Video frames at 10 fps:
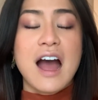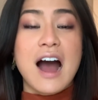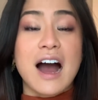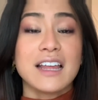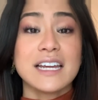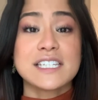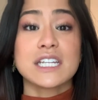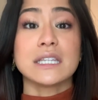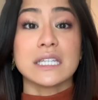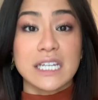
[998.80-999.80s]
I like
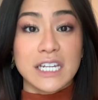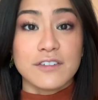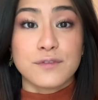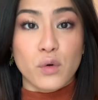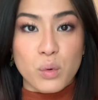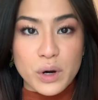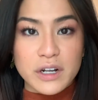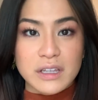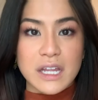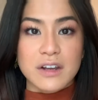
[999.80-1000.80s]
to lean
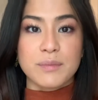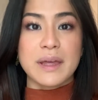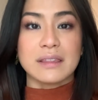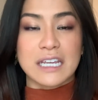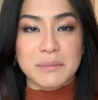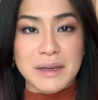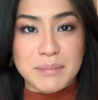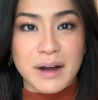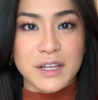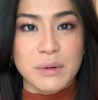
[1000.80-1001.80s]
forward a little bit, lean my
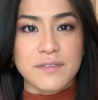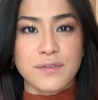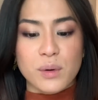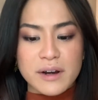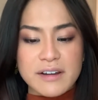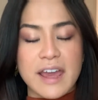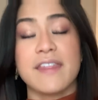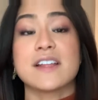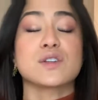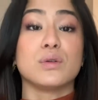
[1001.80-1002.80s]
body weight forward,
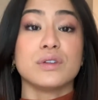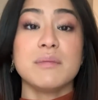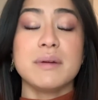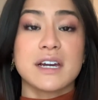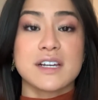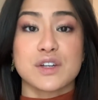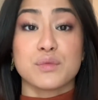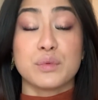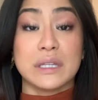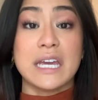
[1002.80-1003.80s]
and that's only because it
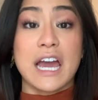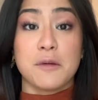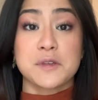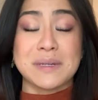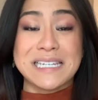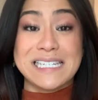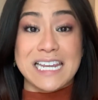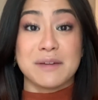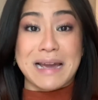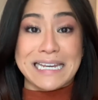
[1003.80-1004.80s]
really helps me
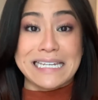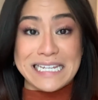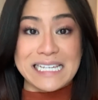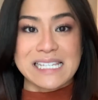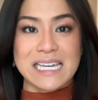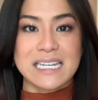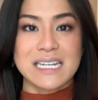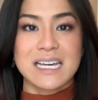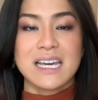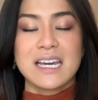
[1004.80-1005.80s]
dig my knees
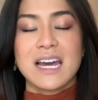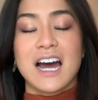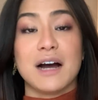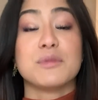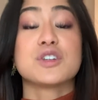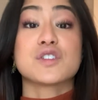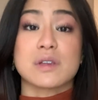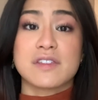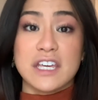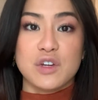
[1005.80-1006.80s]
in, which is
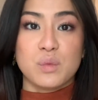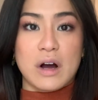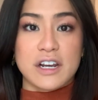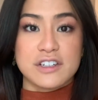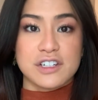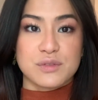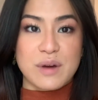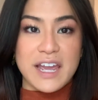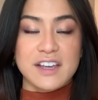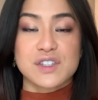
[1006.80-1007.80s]
a thing you want to do,
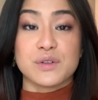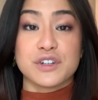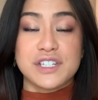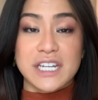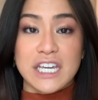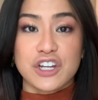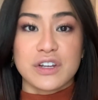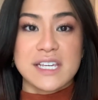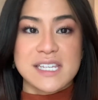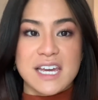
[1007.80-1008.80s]
right? So you're digging your
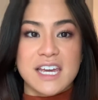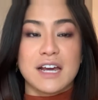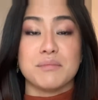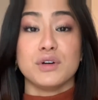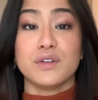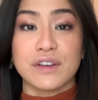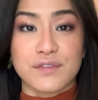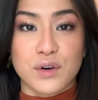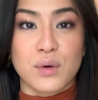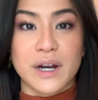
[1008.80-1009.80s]
knees in, I'm moving
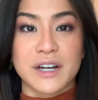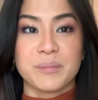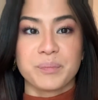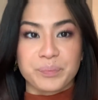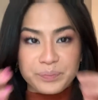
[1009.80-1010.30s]
forward.